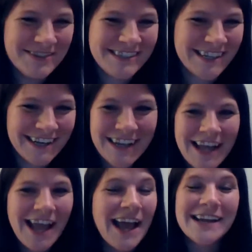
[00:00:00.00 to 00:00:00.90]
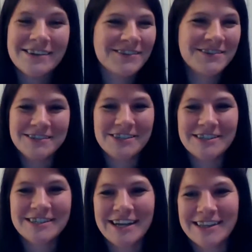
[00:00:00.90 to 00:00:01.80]
I'm just kidding. I don't own a
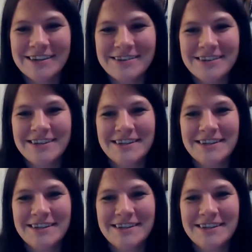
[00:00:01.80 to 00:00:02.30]
jean jacket though.